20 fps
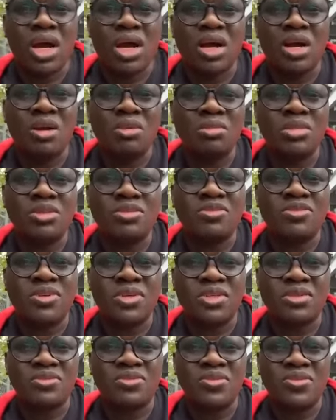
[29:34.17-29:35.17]
for all of you who
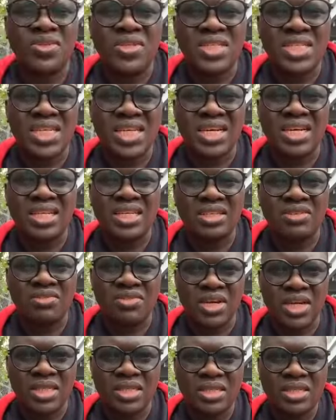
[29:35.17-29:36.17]
are in London right
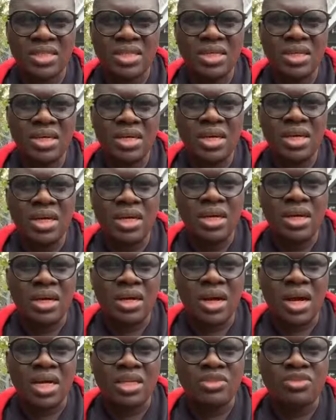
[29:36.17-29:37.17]
now, this only
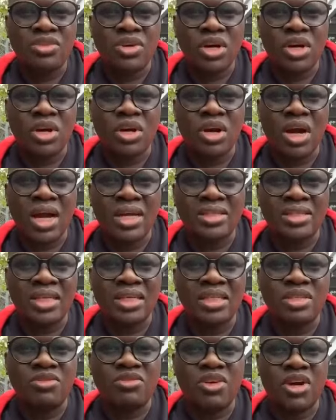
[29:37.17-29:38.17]
apply for those of you who
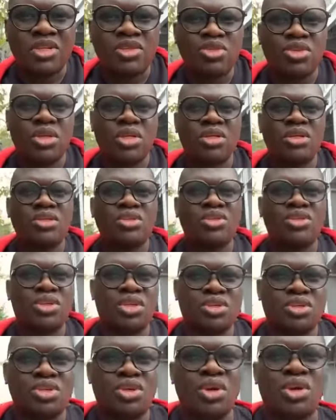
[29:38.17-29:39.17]
are coming for the
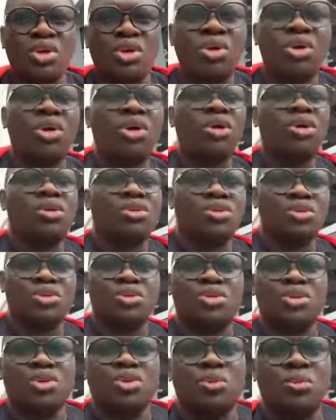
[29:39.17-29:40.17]
physical
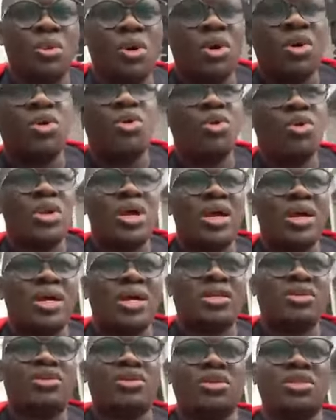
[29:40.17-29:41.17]
event, right?
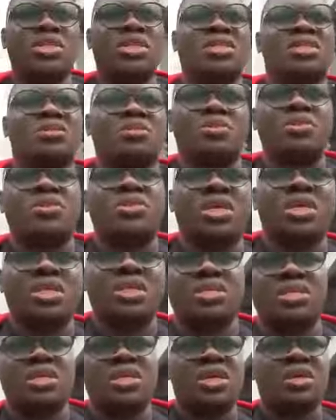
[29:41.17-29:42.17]
If you're attending
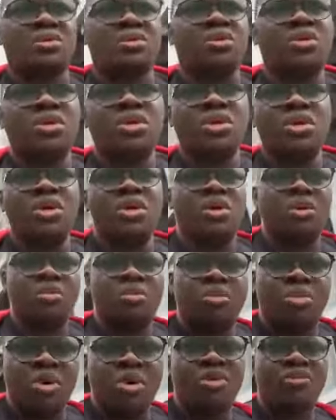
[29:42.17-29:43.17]
virtually, just
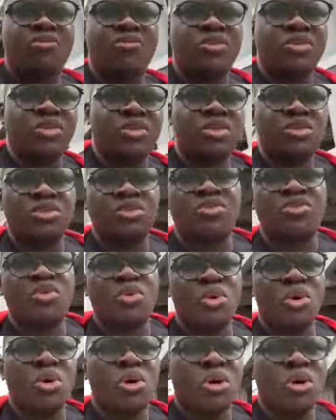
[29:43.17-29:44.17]
go, use the
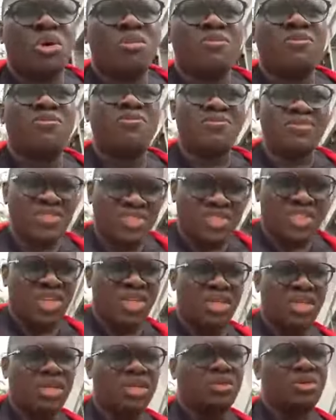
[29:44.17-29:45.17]
coupon code and get your
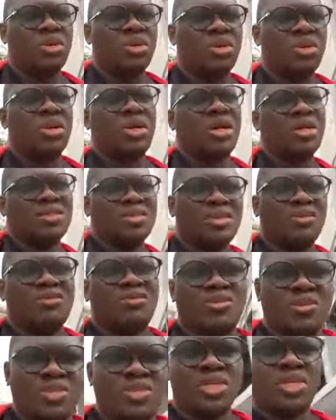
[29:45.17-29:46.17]
30% discount.